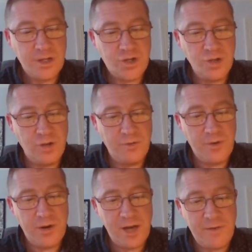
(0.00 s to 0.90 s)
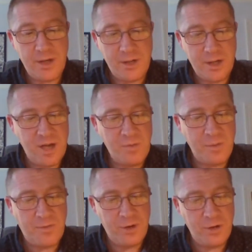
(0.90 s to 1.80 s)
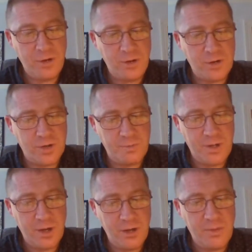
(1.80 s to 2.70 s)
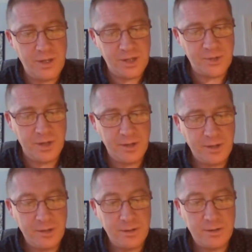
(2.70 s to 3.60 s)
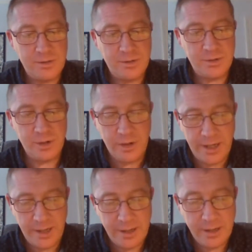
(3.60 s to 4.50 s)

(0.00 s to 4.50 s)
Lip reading: It's short for I have another name, but prefer not to be known by this one. Sorry.